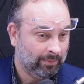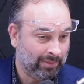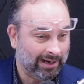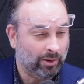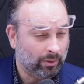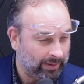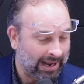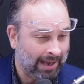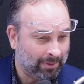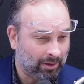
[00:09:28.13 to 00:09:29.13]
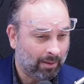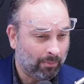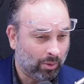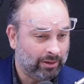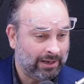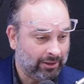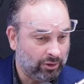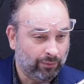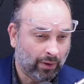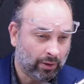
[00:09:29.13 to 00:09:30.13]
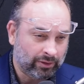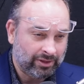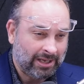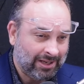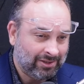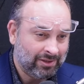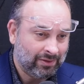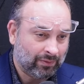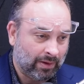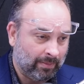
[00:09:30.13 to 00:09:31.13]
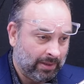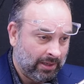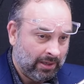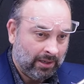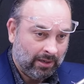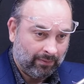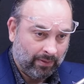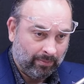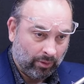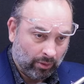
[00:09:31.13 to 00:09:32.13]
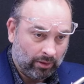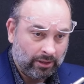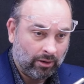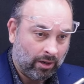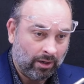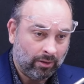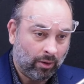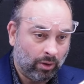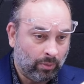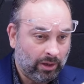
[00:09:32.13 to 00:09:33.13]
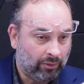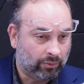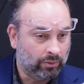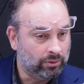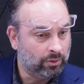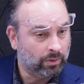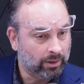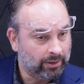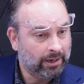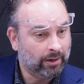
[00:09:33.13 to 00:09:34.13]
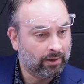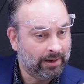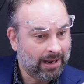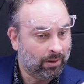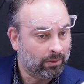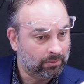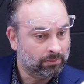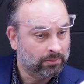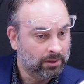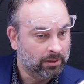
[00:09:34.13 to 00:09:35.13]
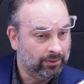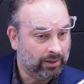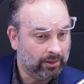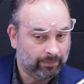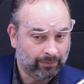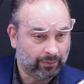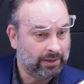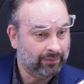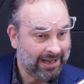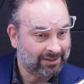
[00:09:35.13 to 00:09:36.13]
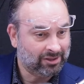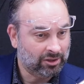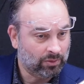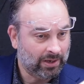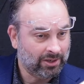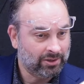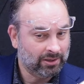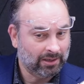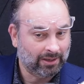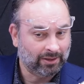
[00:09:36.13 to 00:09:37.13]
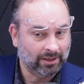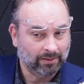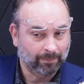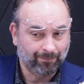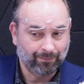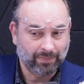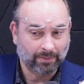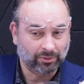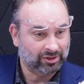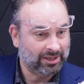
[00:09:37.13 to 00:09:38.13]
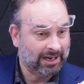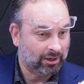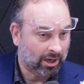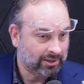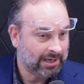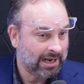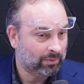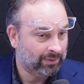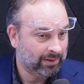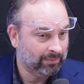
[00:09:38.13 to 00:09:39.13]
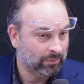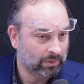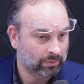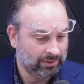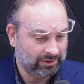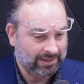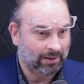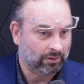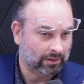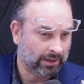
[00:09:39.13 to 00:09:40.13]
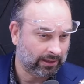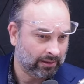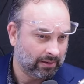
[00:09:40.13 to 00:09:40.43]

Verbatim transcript: But I know it would happen a lot more than that. Do you follow these cases from from early on all the way through to where they are now? They're free of that situation and then be able to stay in contact with them? What, what's that look like?